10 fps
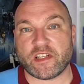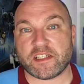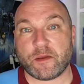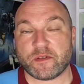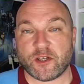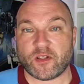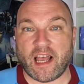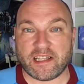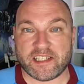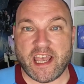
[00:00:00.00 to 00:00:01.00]
for this episode
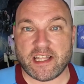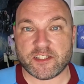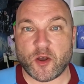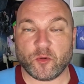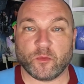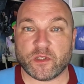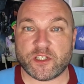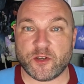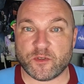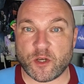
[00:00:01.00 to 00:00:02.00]
and 10 total with
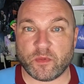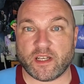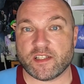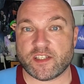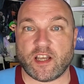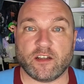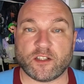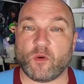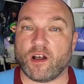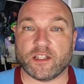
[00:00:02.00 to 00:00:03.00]
2 duplicates. I
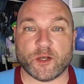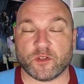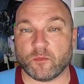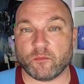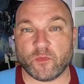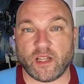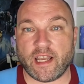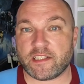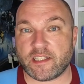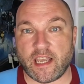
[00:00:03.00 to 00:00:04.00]
don't know what I'll do with them. We'll
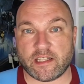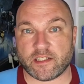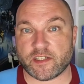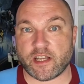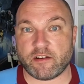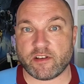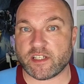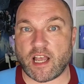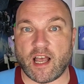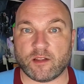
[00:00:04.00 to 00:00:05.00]
get to the end of the series
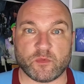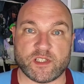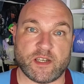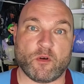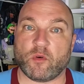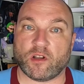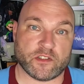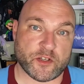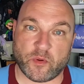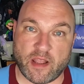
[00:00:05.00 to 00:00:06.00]
and we'll see what we're going
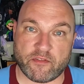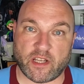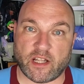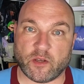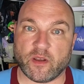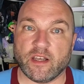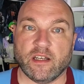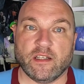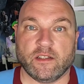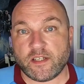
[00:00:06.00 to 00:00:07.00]
to do with everything anyway.
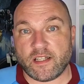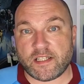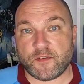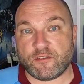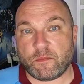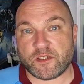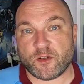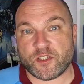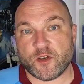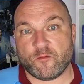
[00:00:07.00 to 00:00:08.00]
So yeah, that's it for
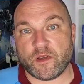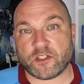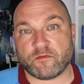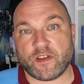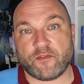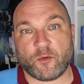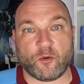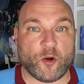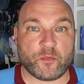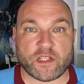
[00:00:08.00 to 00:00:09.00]
episode 2 of Mission FIFA.
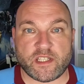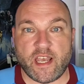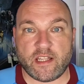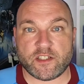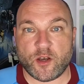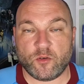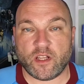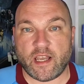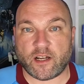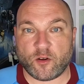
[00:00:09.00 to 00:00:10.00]
We're up to 10
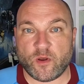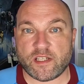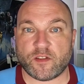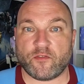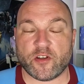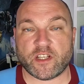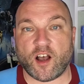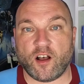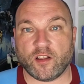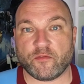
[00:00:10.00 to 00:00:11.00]
total in our quest to find
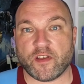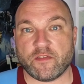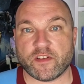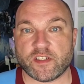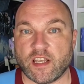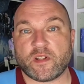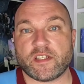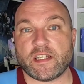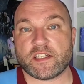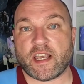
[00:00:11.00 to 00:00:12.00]
all the FIFAs. We'll
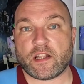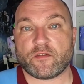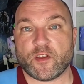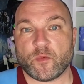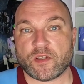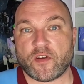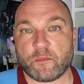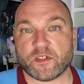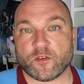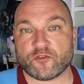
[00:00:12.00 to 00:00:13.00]
see you again in a few weeks for
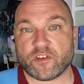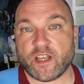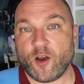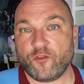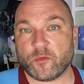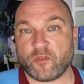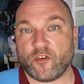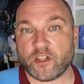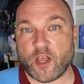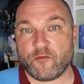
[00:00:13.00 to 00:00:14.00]
episode 3. Hopefully we
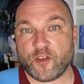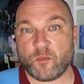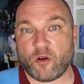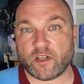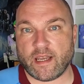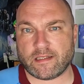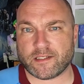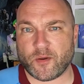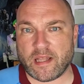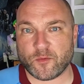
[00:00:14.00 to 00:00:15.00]
find a few more in the end and
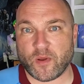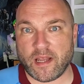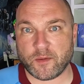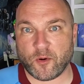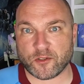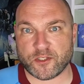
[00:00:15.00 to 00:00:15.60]
don't end up with any more